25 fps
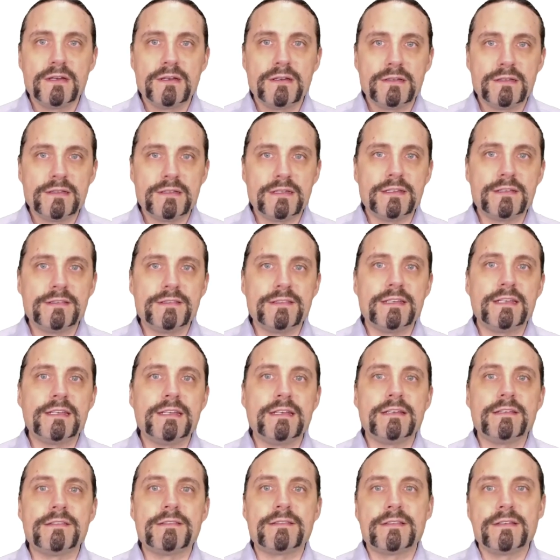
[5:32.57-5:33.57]
This
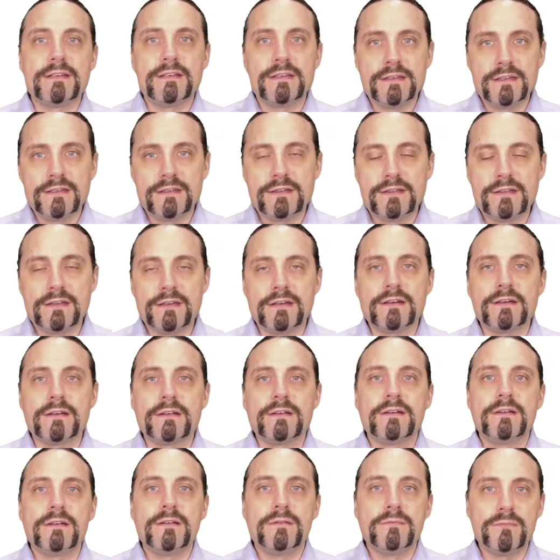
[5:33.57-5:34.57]
is the
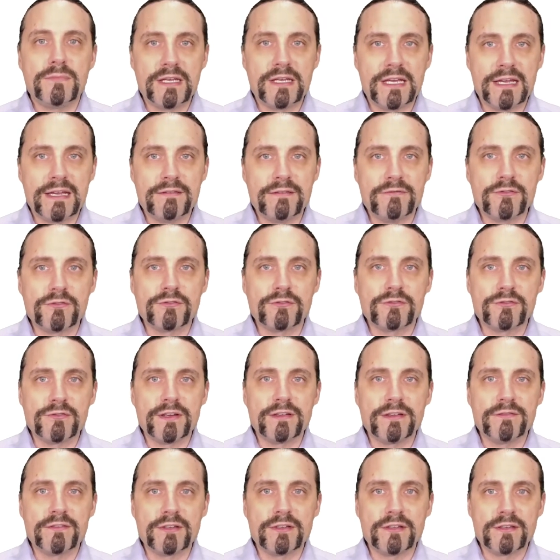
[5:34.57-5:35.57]

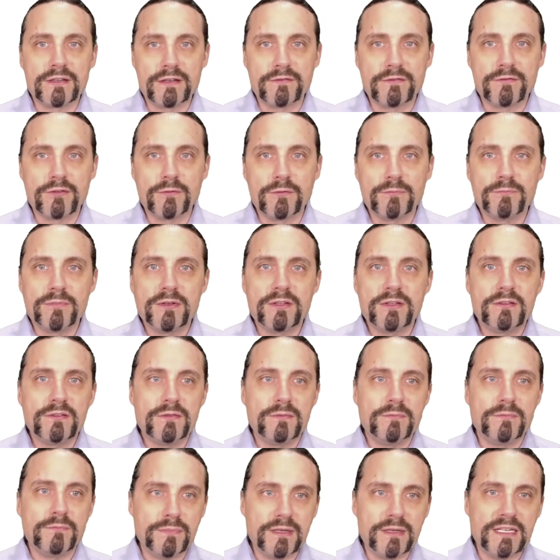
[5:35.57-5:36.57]
behavior-driven
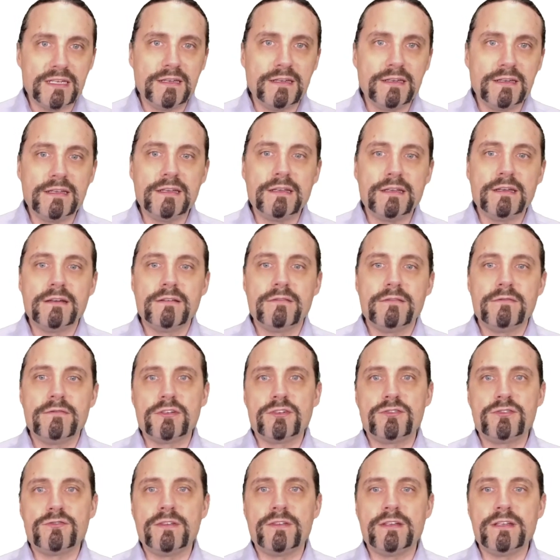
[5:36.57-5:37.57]
development, BDD,
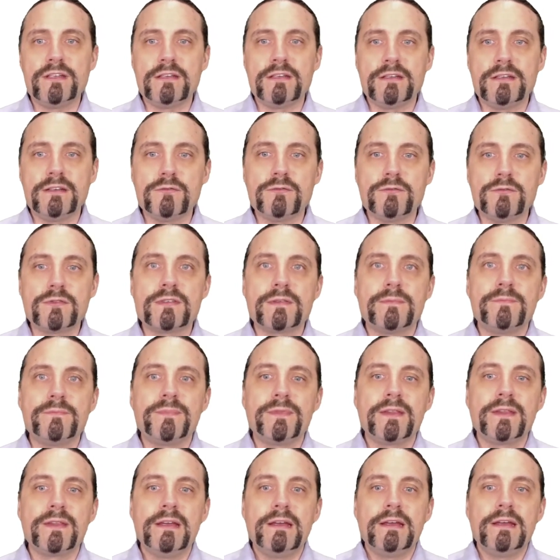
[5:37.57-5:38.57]
which we use.
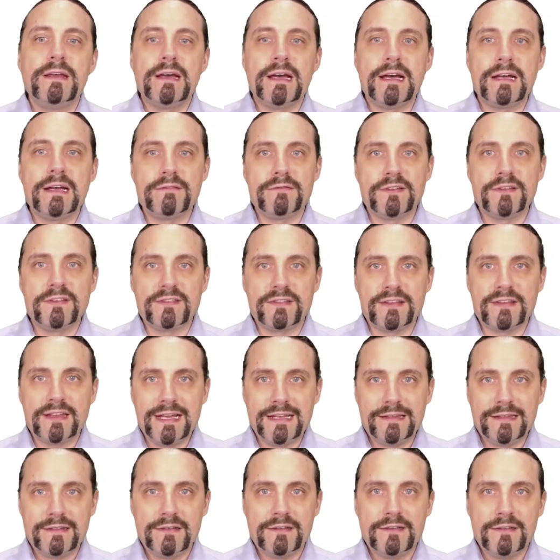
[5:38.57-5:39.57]
And with
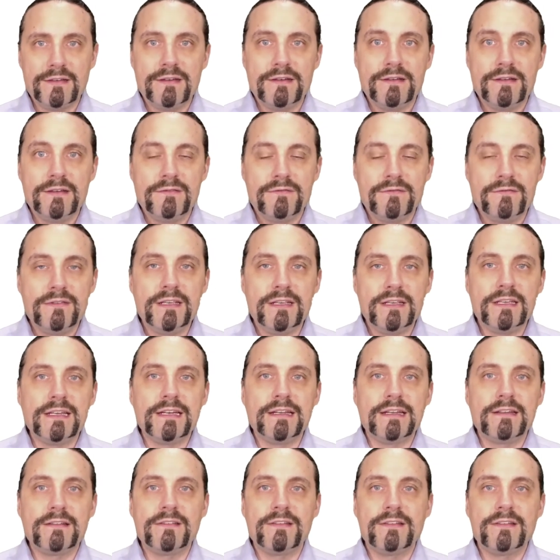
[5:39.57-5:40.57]
that, we
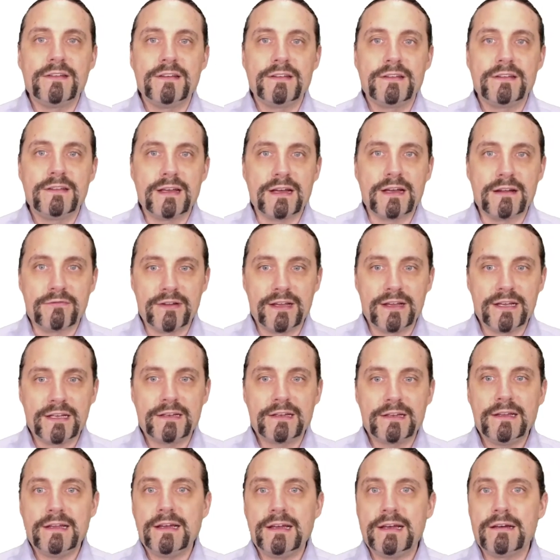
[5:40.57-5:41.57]
get
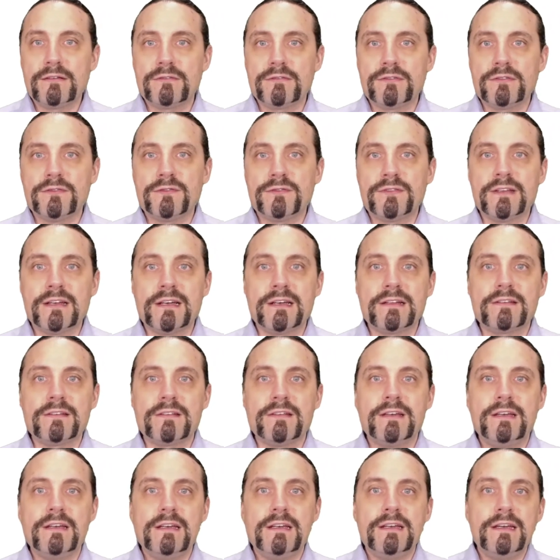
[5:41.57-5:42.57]
directly out of that
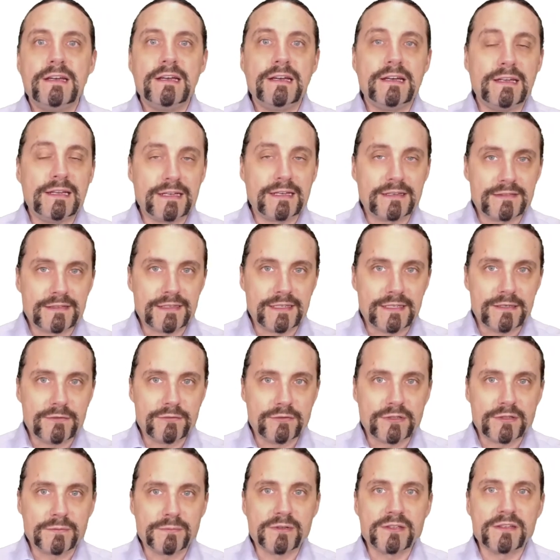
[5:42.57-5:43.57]
an
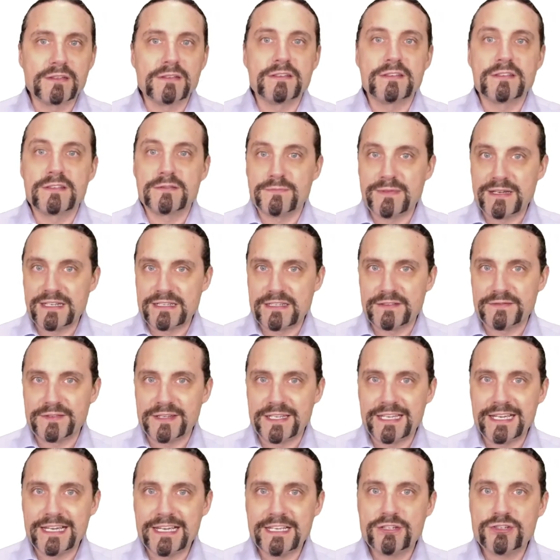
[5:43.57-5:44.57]
executable
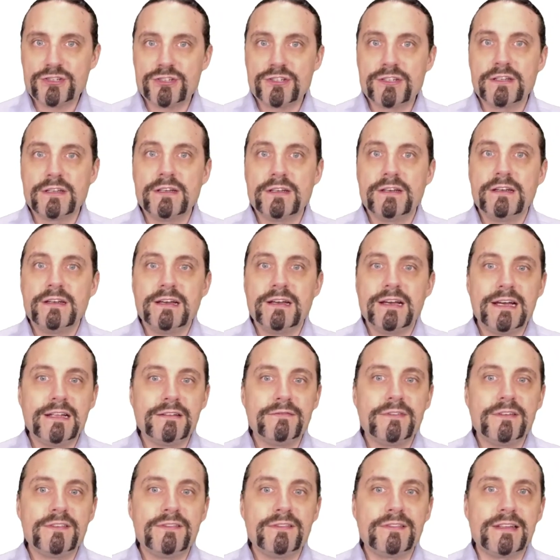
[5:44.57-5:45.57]
specification, and
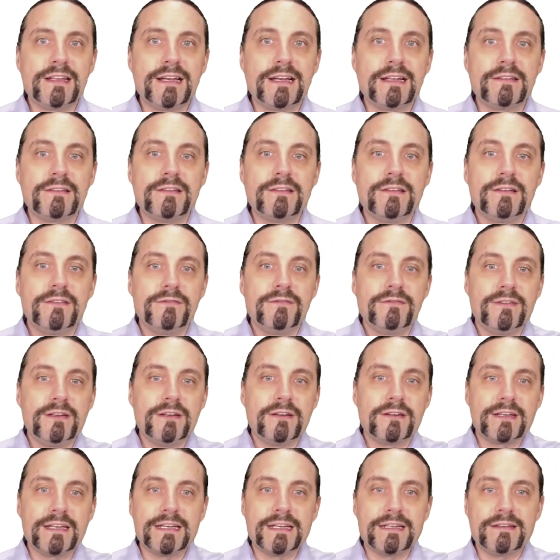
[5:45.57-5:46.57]
with that, we
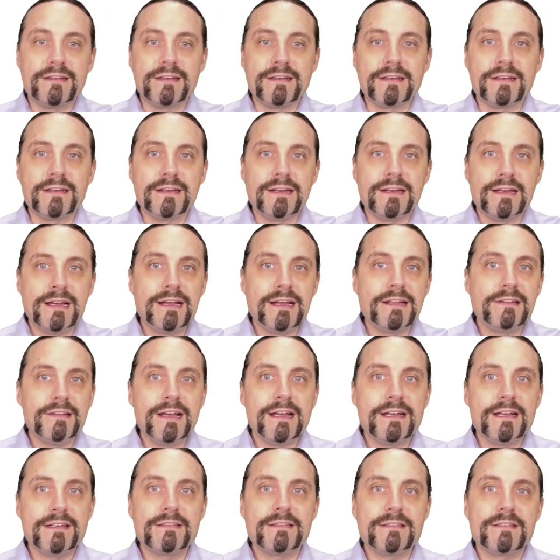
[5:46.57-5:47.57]
are getting a
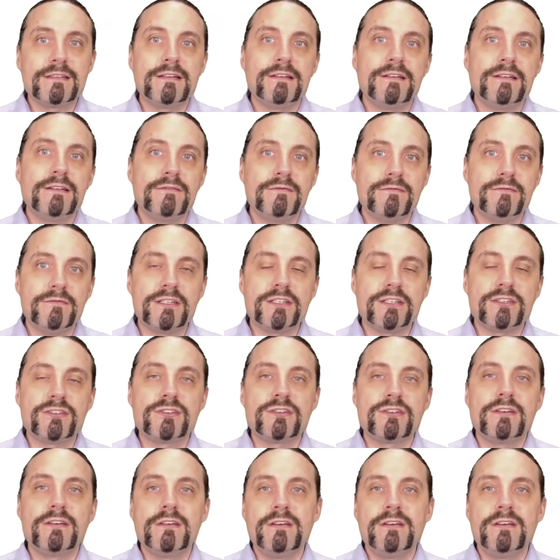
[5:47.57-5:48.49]
test which